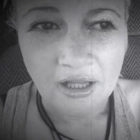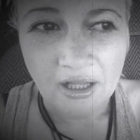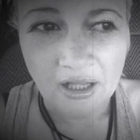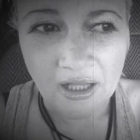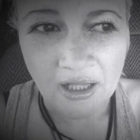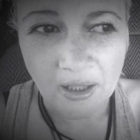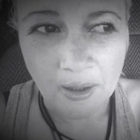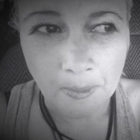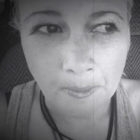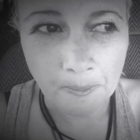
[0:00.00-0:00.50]

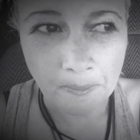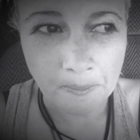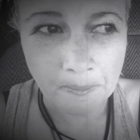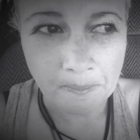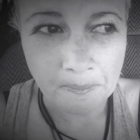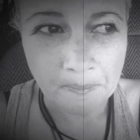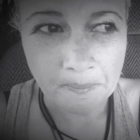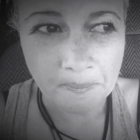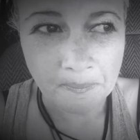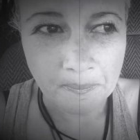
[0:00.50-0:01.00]
um,
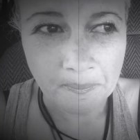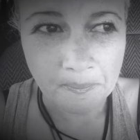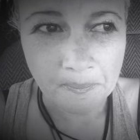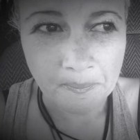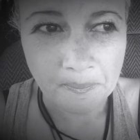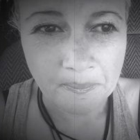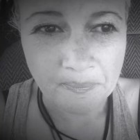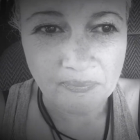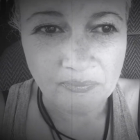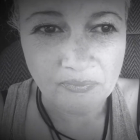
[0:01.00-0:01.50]

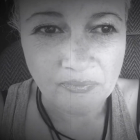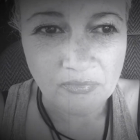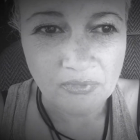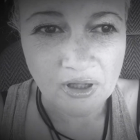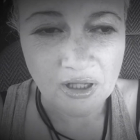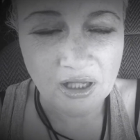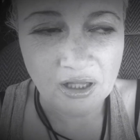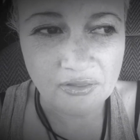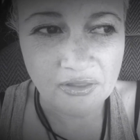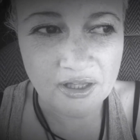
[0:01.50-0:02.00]

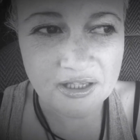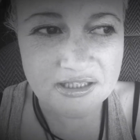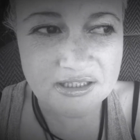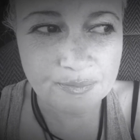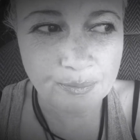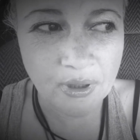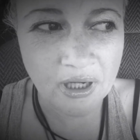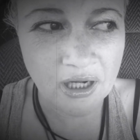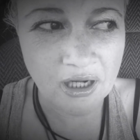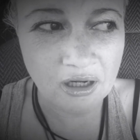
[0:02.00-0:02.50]
and that's
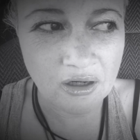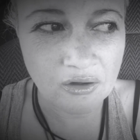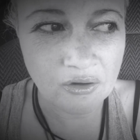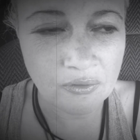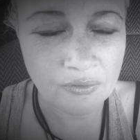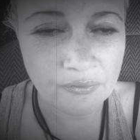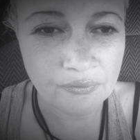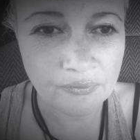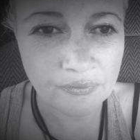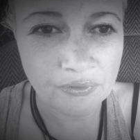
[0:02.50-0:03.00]
part
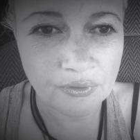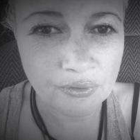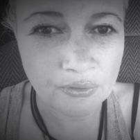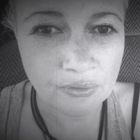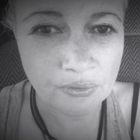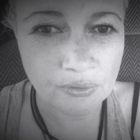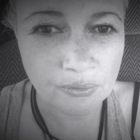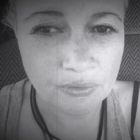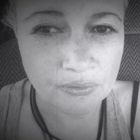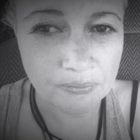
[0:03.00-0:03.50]
of
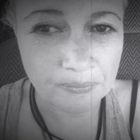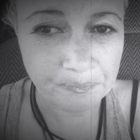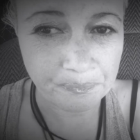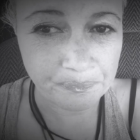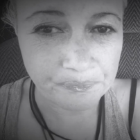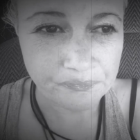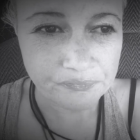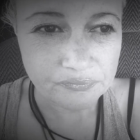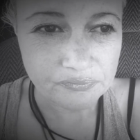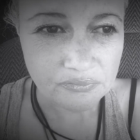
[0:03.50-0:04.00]
your
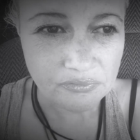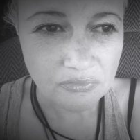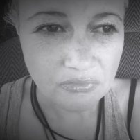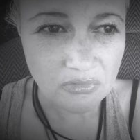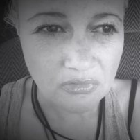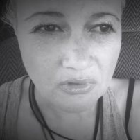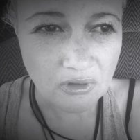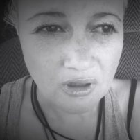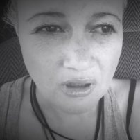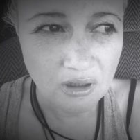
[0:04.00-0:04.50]

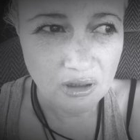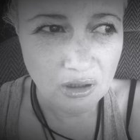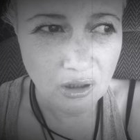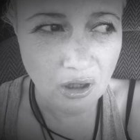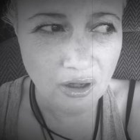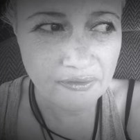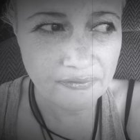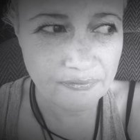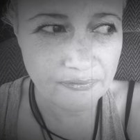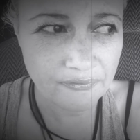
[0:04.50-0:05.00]

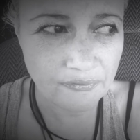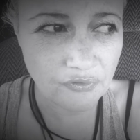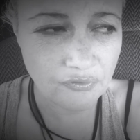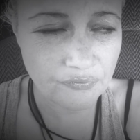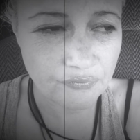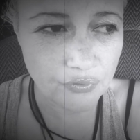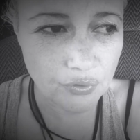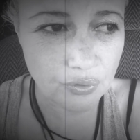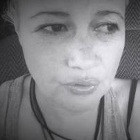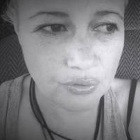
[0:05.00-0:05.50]
life
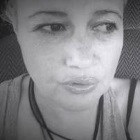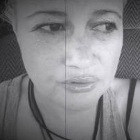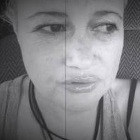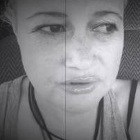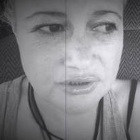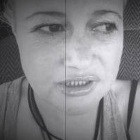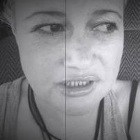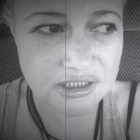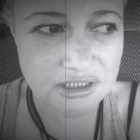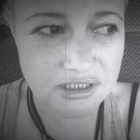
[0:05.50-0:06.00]

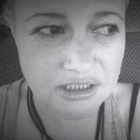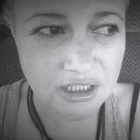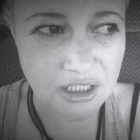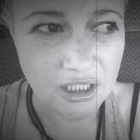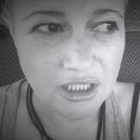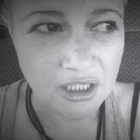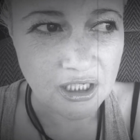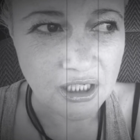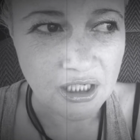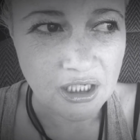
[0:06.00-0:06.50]
force
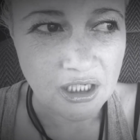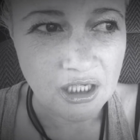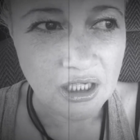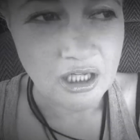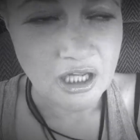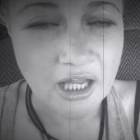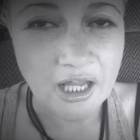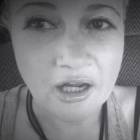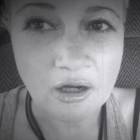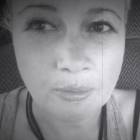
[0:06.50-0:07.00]

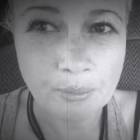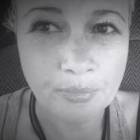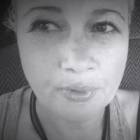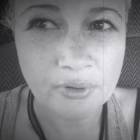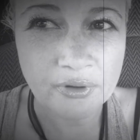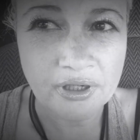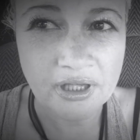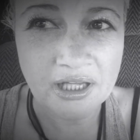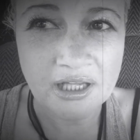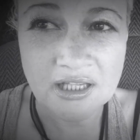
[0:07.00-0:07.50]
our
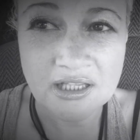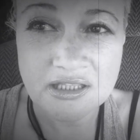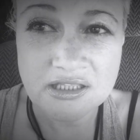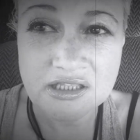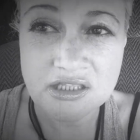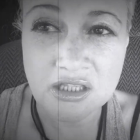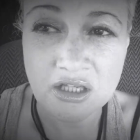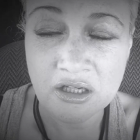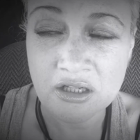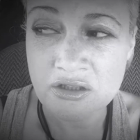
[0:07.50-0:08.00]

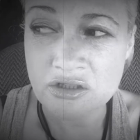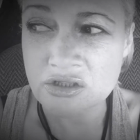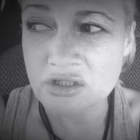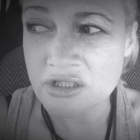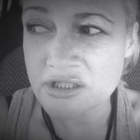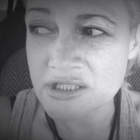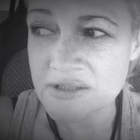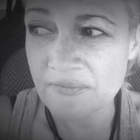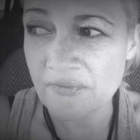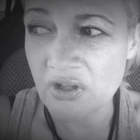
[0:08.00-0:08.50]
bodies are
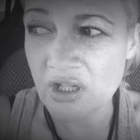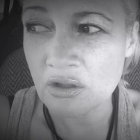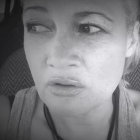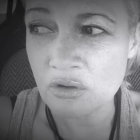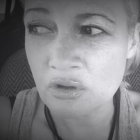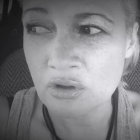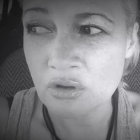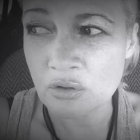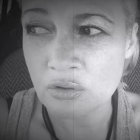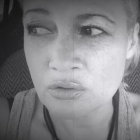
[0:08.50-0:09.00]
just
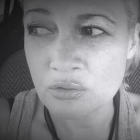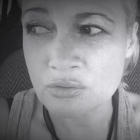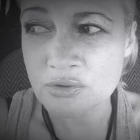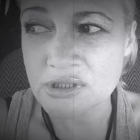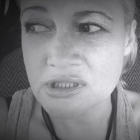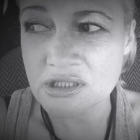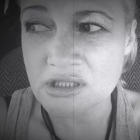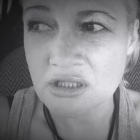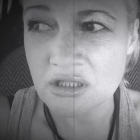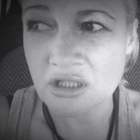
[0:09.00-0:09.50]

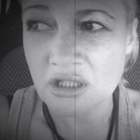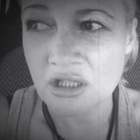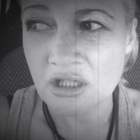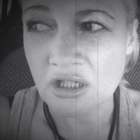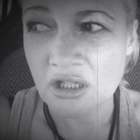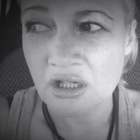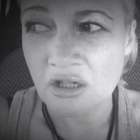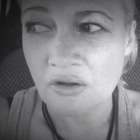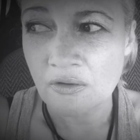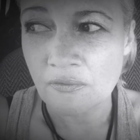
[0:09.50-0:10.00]
vehicles
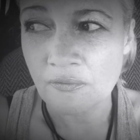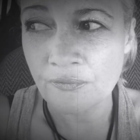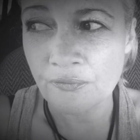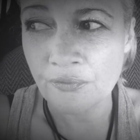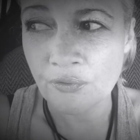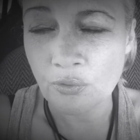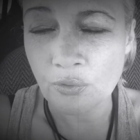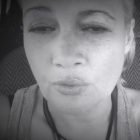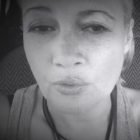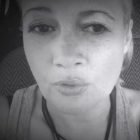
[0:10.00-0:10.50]

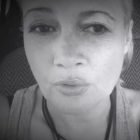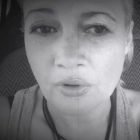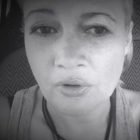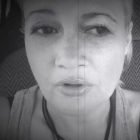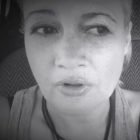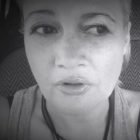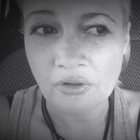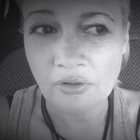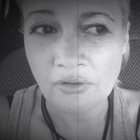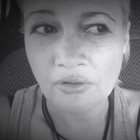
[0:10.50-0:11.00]
for
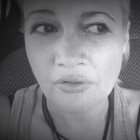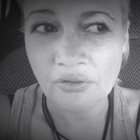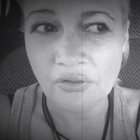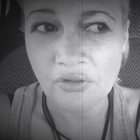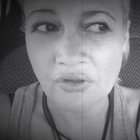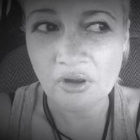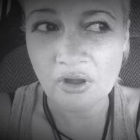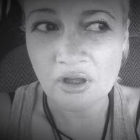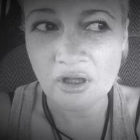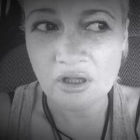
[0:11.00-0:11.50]

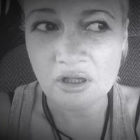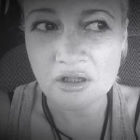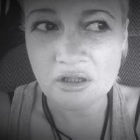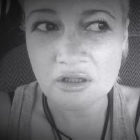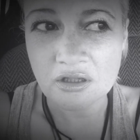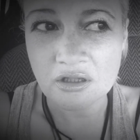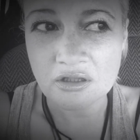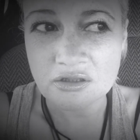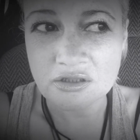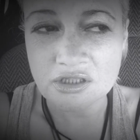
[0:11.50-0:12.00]
the
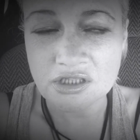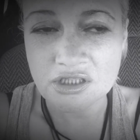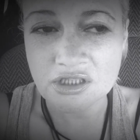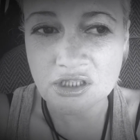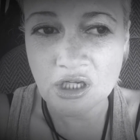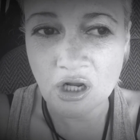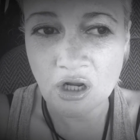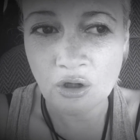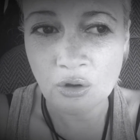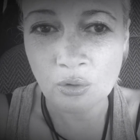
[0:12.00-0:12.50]

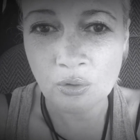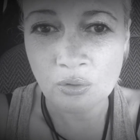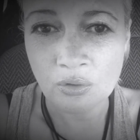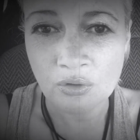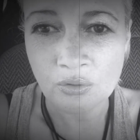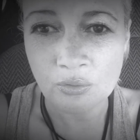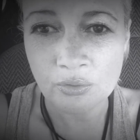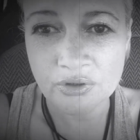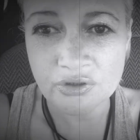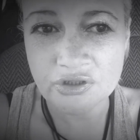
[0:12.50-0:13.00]
soul
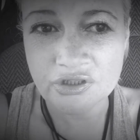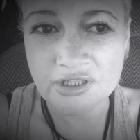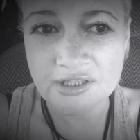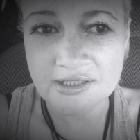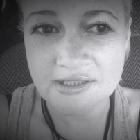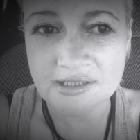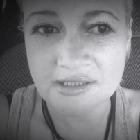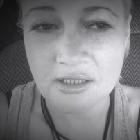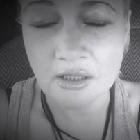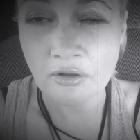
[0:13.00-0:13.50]
which
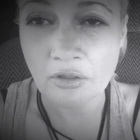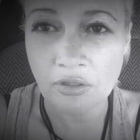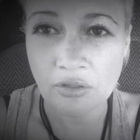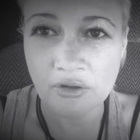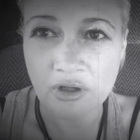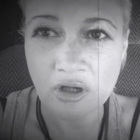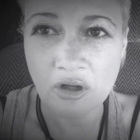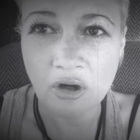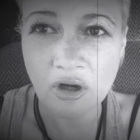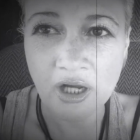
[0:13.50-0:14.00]
is
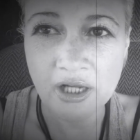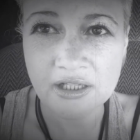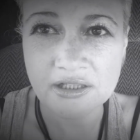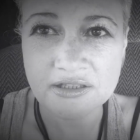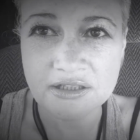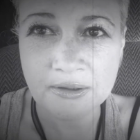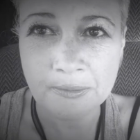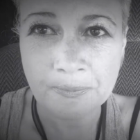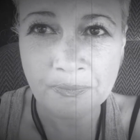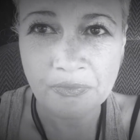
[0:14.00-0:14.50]
the
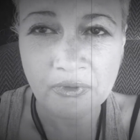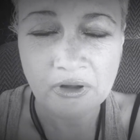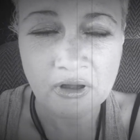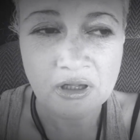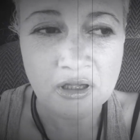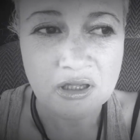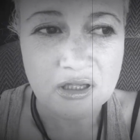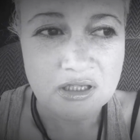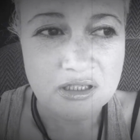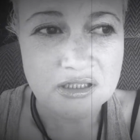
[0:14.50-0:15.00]
light
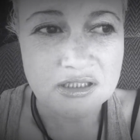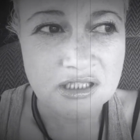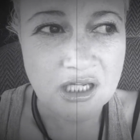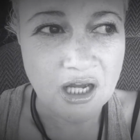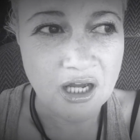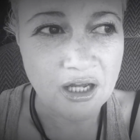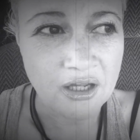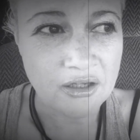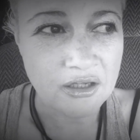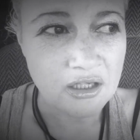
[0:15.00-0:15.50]

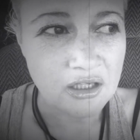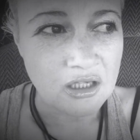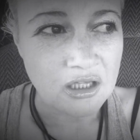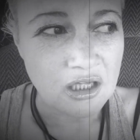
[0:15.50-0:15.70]
so